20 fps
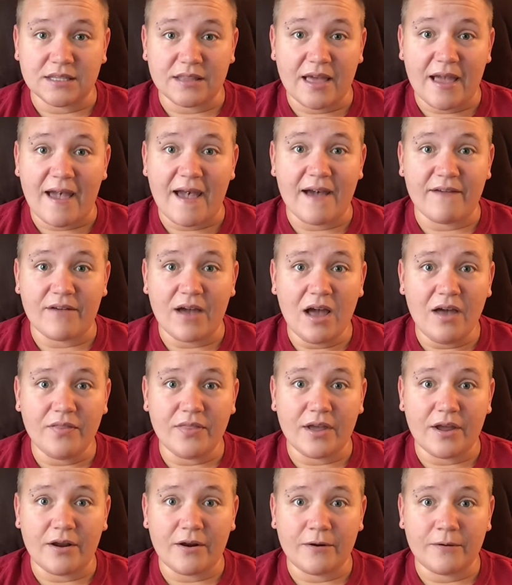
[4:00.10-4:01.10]
that they have out
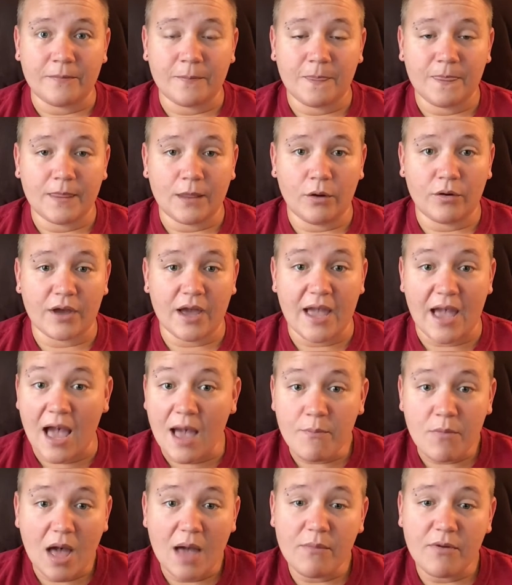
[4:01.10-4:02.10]
there. Okay,
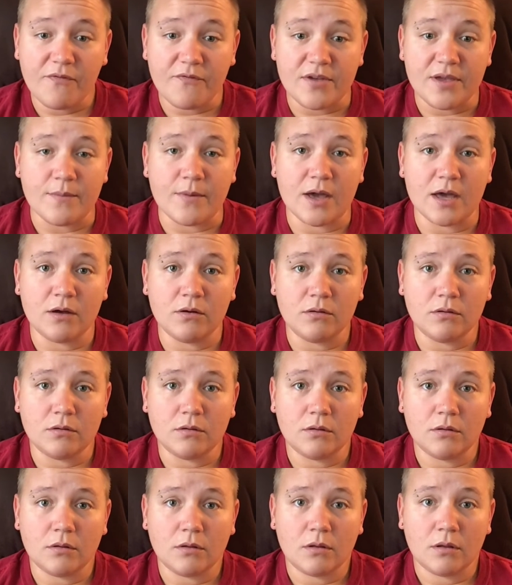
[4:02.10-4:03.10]
I'm a female.
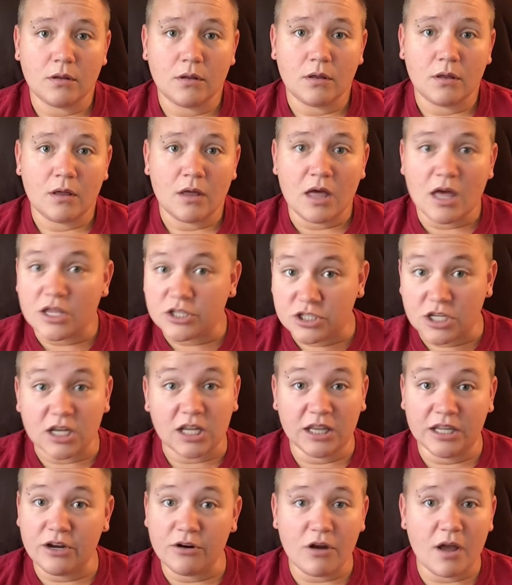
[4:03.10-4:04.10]
To
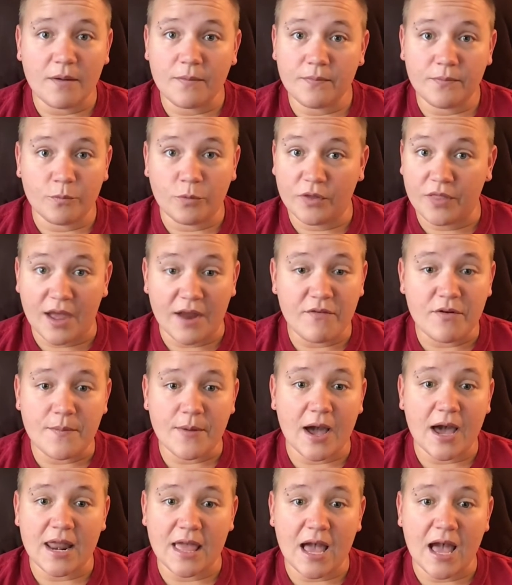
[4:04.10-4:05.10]
clear up with
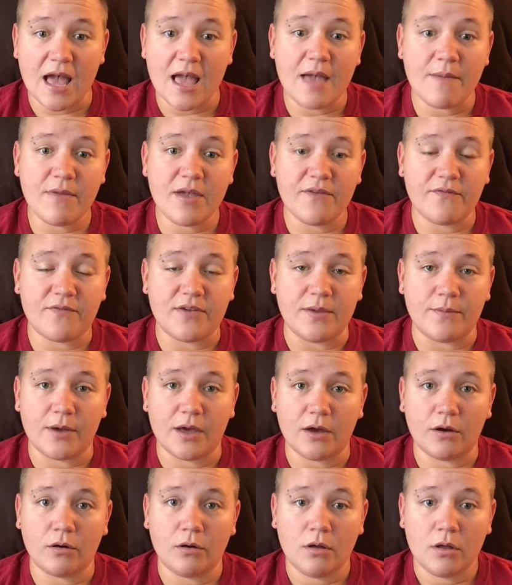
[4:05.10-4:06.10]
everybody, I am a
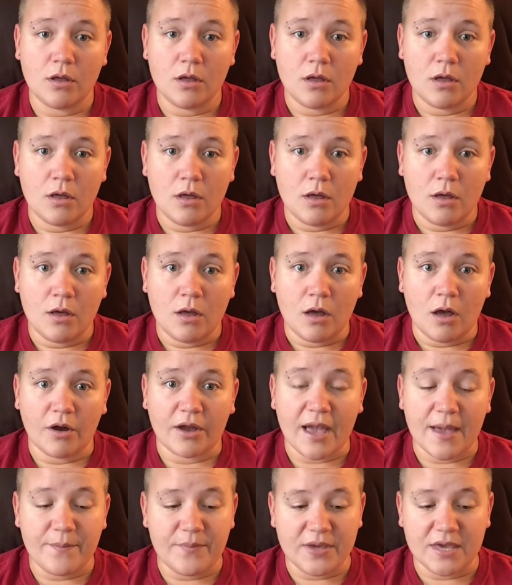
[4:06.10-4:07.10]
female.
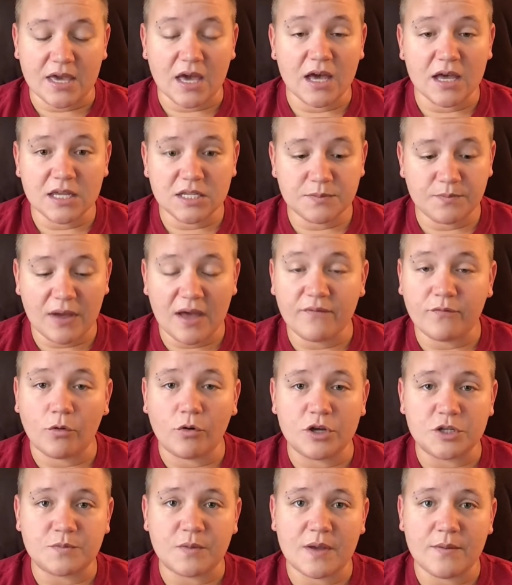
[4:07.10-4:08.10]
Okay, because my
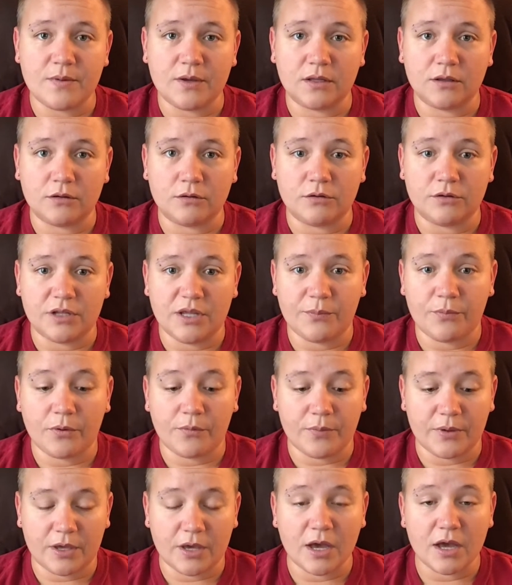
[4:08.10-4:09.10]
voice may be a little deeper,
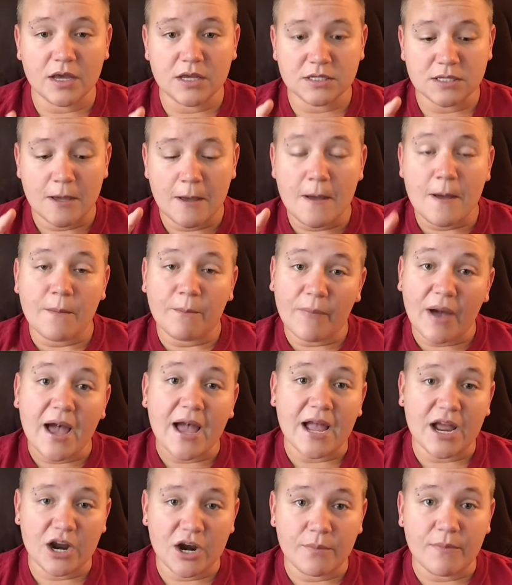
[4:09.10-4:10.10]
because my
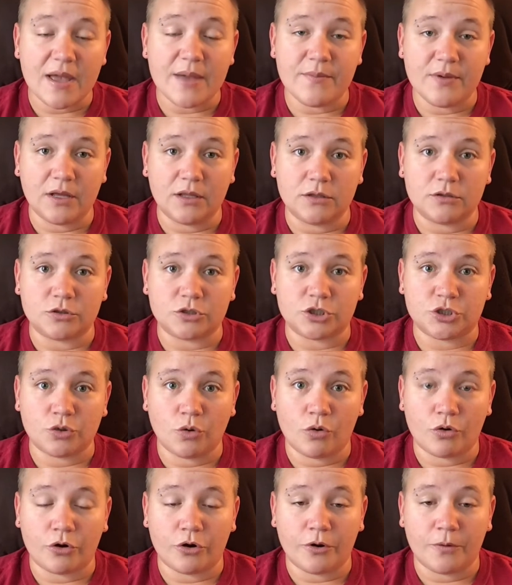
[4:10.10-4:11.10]
hair may be a little
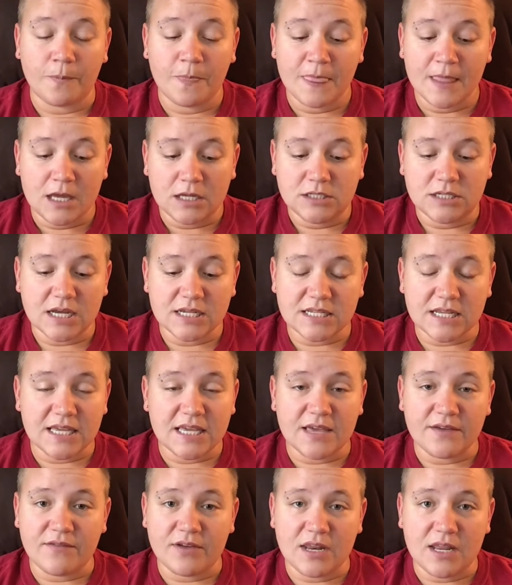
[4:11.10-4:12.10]
shorter, doesn't
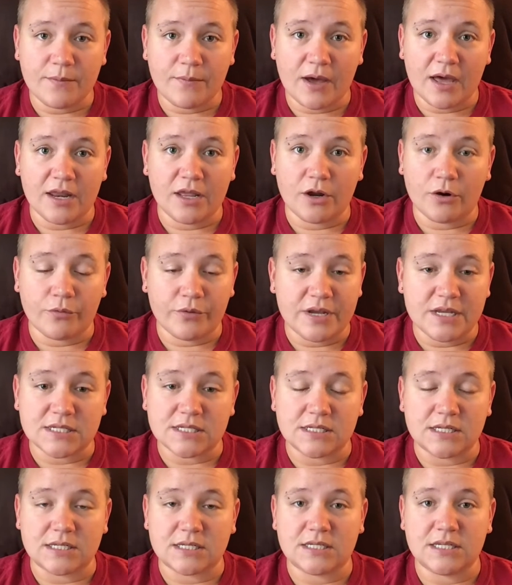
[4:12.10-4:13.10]
give anybody a
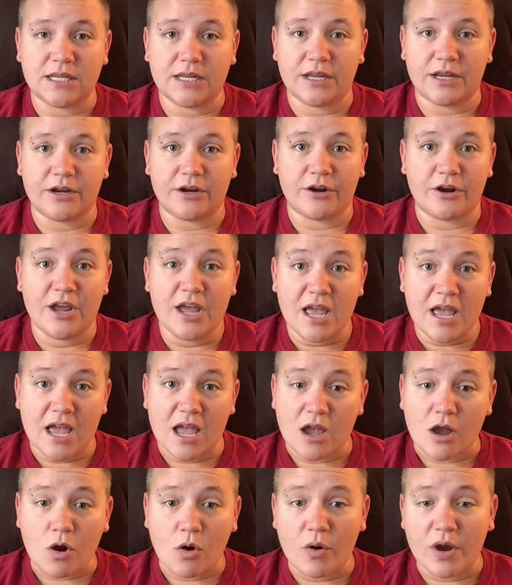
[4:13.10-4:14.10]
reason to sit here
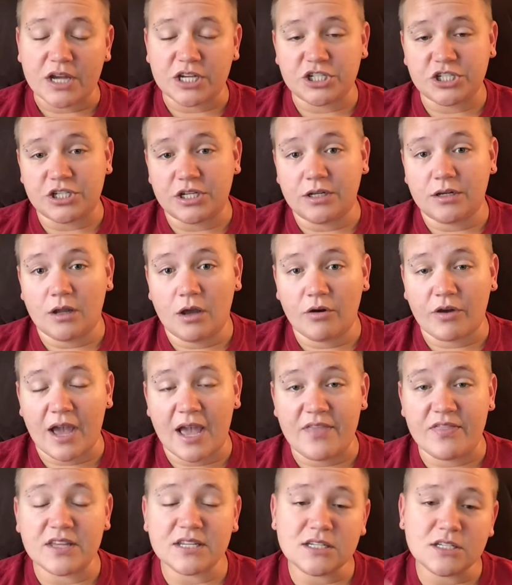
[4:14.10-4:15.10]
and question.
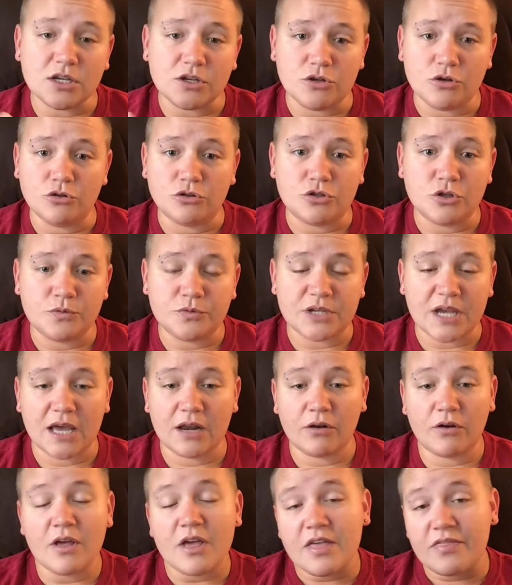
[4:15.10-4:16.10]
Okay, this is a YouTube
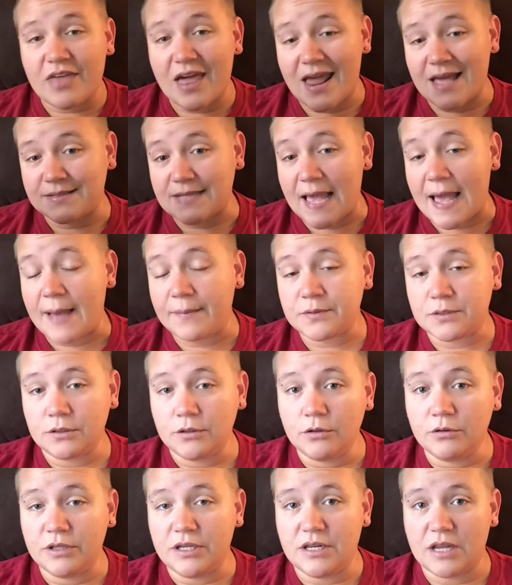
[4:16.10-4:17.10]
channel that has
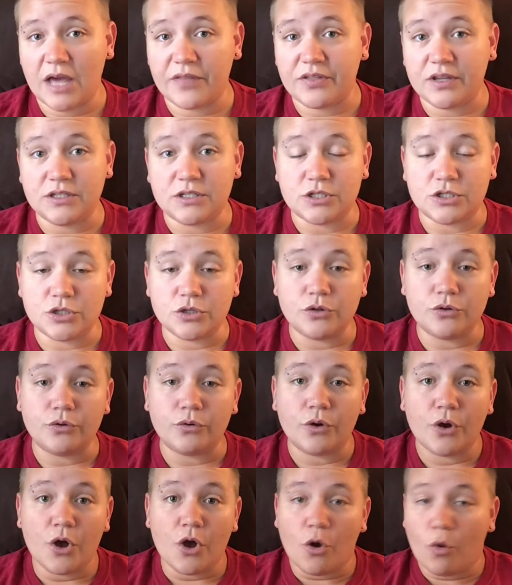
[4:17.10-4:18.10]
absolutely nothing to
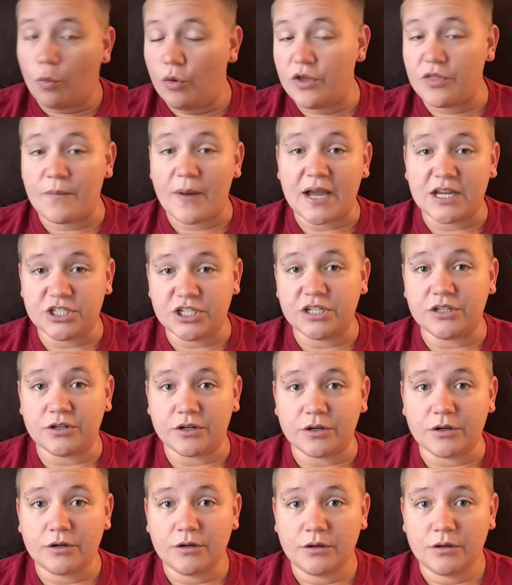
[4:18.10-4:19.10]
do with my
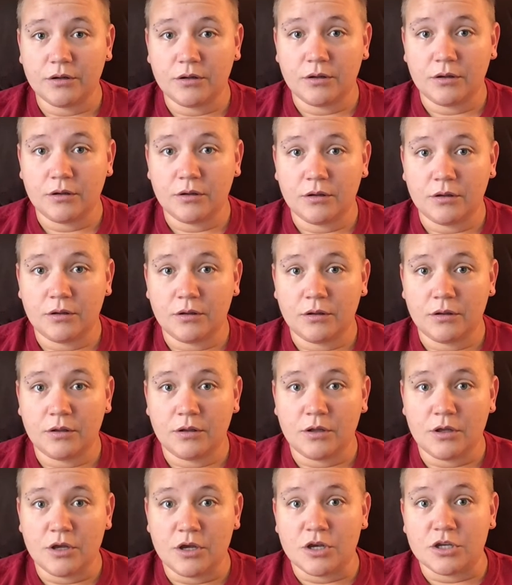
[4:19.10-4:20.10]
gender.
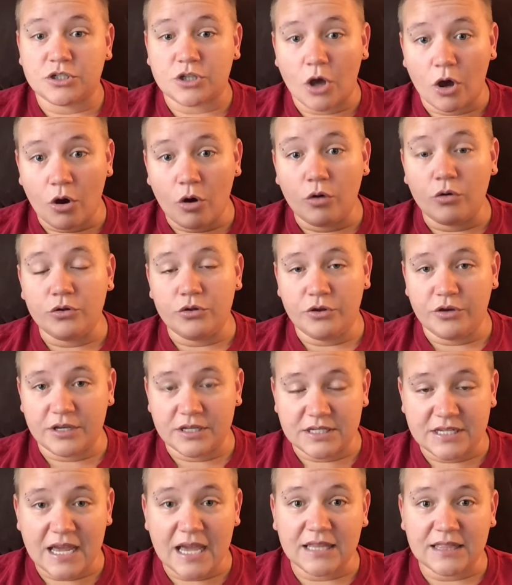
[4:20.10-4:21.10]
So you
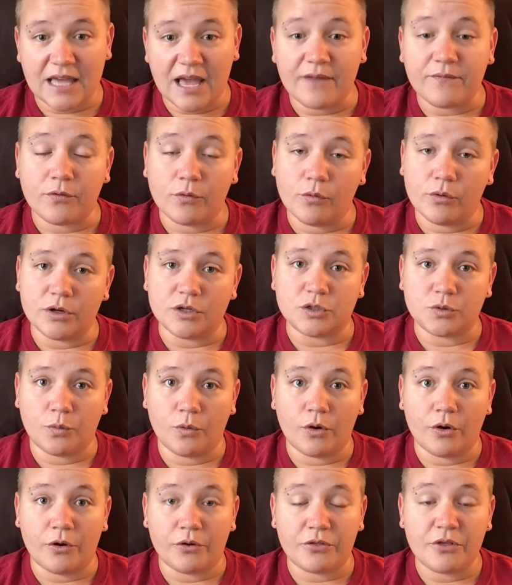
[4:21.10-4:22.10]
can take that for what it's
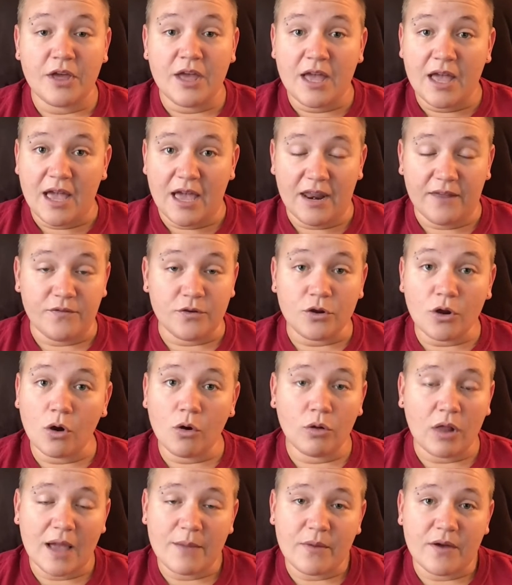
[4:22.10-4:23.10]
worth. And if you
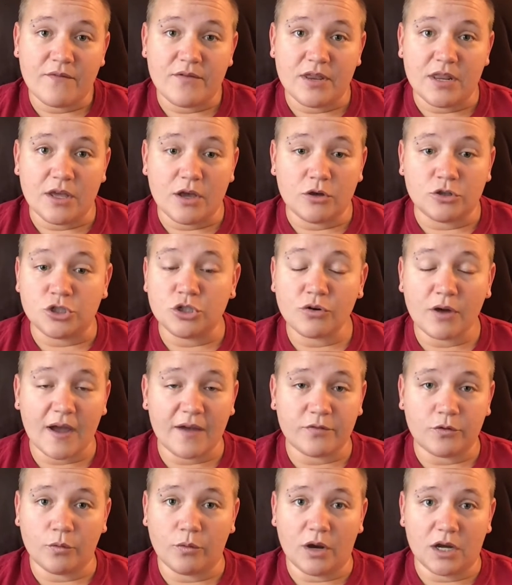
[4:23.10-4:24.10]
don't like my videos, you don't
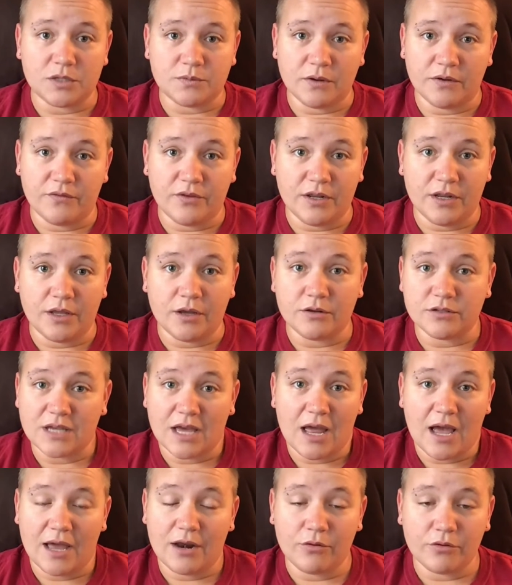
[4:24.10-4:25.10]
have to watch my videos.
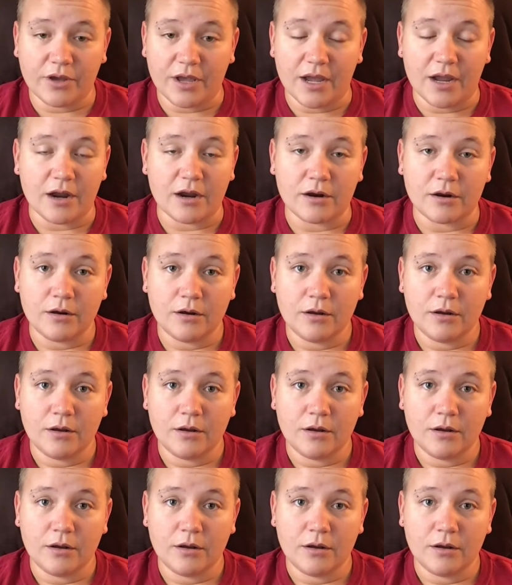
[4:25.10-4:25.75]
I don't care.